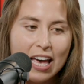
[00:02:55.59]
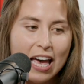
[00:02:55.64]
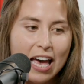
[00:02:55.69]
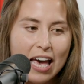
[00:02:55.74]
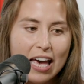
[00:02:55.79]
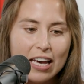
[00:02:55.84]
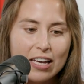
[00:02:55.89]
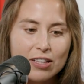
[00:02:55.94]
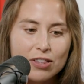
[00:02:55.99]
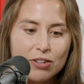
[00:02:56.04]

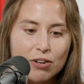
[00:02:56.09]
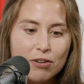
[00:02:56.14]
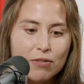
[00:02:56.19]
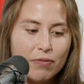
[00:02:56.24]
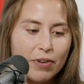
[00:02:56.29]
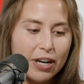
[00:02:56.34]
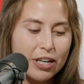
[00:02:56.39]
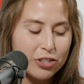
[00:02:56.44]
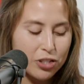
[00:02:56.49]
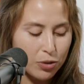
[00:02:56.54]
and their
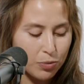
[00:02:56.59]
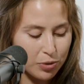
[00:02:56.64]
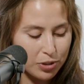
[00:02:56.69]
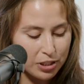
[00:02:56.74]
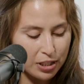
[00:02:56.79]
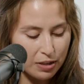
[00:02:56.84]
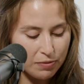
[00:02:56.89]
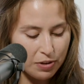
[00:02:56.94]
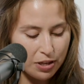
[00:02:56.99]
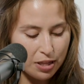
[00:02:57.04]
advisor wasn't
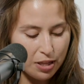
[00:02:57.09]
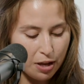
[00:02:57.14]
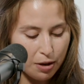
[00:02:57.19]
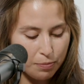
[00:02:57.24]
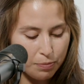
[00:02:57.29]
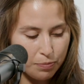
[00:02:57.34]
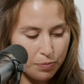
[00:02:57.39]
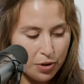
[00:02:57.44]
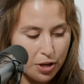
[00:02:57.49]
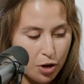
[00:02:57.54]
giving
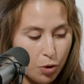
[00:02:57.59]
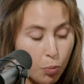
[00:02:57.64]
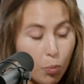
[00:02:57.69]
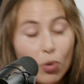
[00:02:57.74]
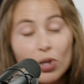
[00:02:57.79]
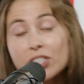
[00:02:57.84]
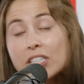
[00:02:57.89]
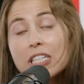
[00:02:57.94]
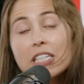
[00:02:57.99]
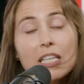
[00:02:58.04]
them
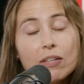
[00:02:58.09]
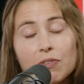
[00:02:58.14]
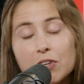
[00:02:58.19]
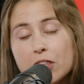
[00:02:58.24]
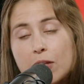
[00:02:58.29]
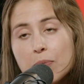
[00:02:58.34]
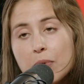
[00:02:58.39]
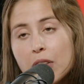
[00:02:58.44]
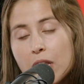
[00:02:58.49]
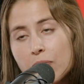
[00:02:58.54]

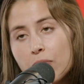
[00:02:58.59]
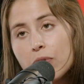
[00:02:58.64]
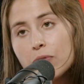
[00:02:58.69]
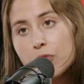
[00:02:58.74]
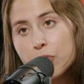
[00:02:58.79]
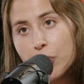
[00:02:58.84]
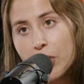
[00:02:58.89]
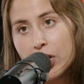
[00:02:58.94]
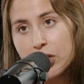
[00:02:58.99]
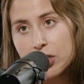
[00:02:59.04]
the level of
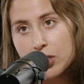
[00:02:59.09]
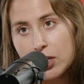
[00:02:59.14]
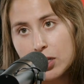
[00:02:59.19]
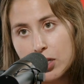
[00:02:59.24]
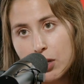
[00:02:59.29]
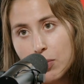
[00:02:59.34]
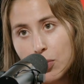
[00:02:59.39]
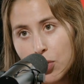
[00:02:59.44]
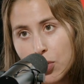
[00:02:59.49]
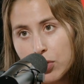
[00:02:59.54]
direction that they
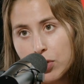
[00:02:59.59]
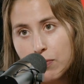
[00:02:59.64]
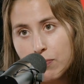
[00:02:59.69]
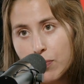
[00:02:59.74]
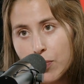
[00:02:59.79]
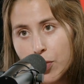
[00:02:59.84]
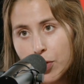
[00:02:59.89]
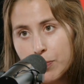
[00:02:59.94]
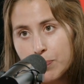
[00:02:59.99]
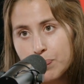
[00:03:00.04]
were looking
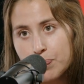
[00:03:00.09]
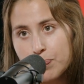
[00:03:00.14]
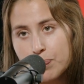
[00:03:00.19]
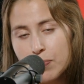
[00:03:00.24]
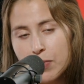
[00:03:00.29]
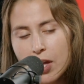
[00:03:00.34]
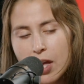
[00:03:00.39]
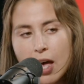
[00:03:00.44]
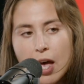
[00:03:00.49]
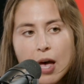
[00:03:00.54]
for.
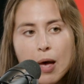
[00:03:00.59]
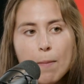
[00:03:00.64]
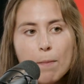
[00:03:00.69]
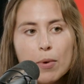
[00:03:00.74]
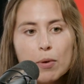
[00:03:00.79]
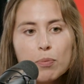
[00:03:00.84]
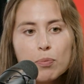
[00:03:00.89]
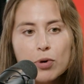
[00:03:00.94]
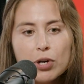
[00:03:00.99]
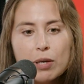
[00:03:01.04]

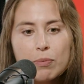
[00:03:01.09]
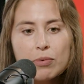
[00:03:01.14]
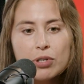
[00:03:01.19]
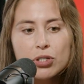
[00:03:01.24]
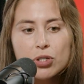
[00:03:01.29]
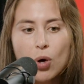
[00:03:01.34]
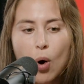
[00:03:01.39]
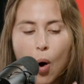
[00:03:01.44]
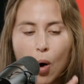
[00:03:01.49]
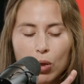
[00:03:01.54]
But pretty much
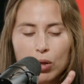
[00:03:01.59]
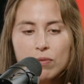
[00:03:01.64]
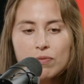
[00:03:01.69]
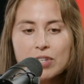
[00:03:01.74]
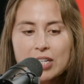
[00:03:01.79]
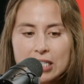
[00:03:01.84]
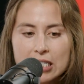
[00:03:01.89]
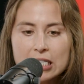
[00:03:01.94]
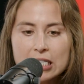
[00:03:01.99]
all of these